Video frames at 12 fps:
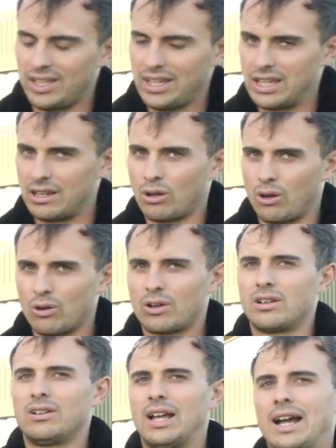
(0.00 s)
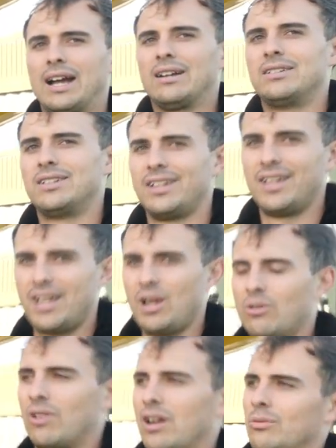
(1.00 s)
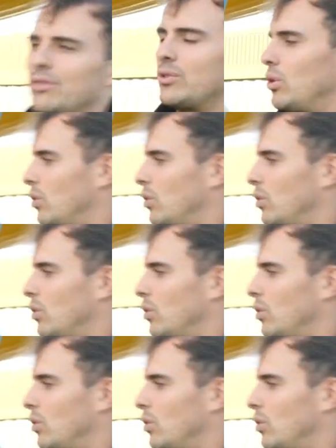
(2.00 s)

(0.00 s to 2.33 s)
it lock, right, we've got